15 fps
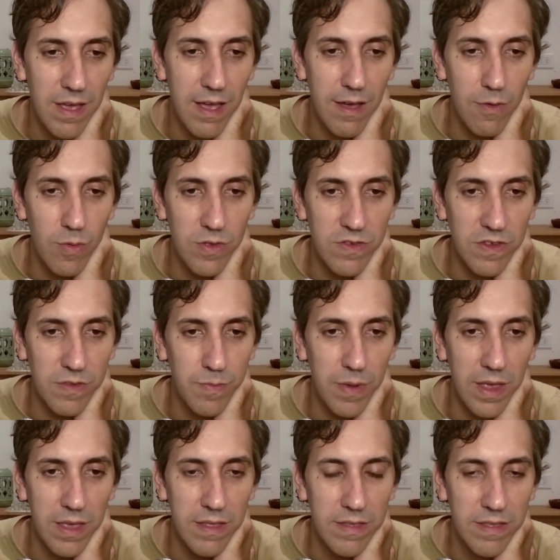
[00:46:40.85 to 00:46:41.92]
I will just
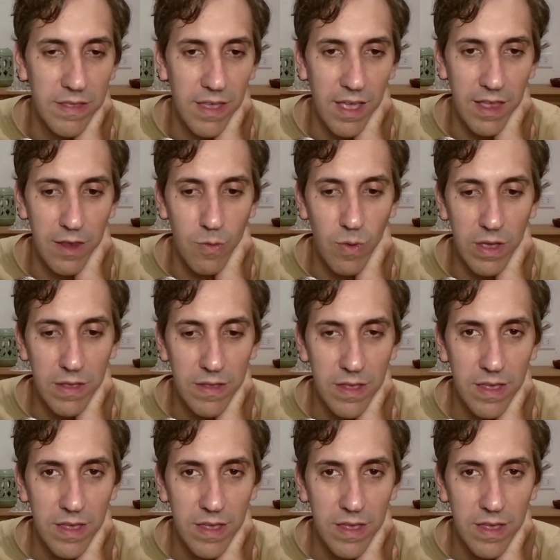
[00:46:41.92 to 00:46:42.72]
play it anyway.